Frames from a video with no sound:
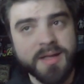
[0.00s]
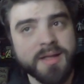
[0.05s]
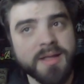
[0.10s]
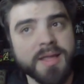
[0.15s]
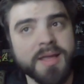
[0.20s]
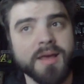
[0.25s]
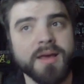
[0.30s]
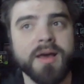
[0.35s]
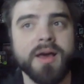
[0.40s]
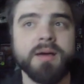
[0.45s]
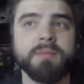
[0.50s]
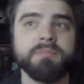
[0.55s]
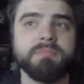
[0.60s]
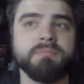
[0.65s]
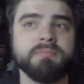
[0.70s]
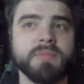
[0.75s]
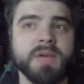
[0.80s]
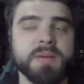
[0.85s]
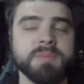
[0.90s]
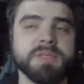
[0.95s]
Yeah,
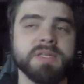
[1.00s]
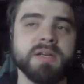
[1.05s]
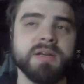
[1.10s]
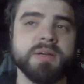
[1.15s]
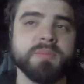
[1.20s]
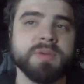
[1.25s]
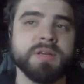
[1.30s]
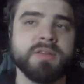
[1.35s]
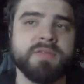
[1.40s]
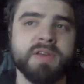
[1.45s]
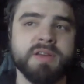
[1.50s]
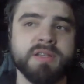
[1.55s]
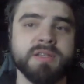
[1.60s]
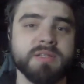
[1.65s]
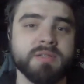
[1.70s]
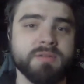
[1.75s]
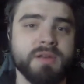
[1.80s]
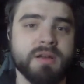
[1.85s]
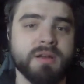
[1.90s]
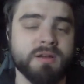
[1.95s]
I'm sorry, but if I just
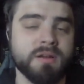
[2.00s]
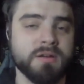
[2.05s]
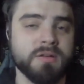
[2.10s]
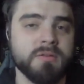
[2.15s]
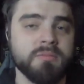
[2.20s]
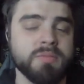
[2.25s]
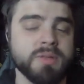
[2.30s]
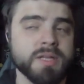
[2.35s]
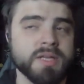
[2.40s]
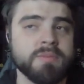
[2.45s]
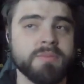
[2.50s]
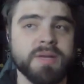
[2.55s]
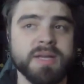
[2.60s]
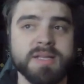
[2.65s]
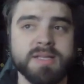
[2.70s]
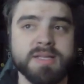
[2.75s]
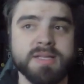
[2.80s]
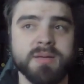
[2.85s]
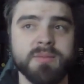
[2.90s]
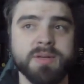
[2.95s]
saw a girl
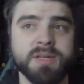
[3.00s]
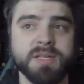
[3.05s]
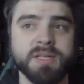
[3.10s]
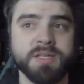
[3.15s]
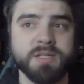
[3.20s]
bloodbend somebody's